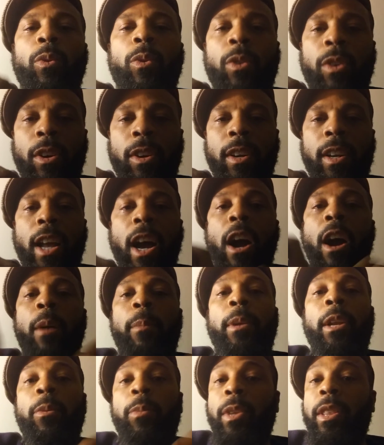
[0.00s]
order and
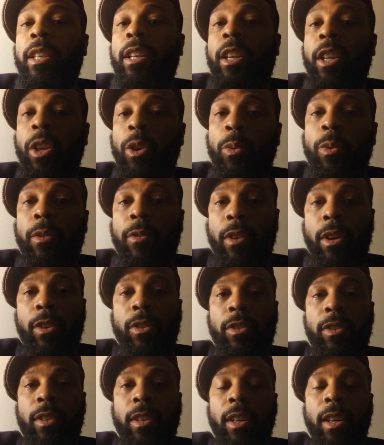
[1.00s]
harmony within the
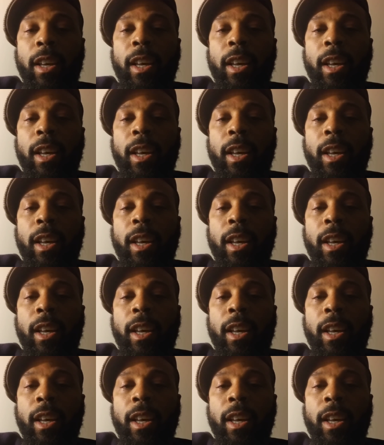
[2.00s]
universe.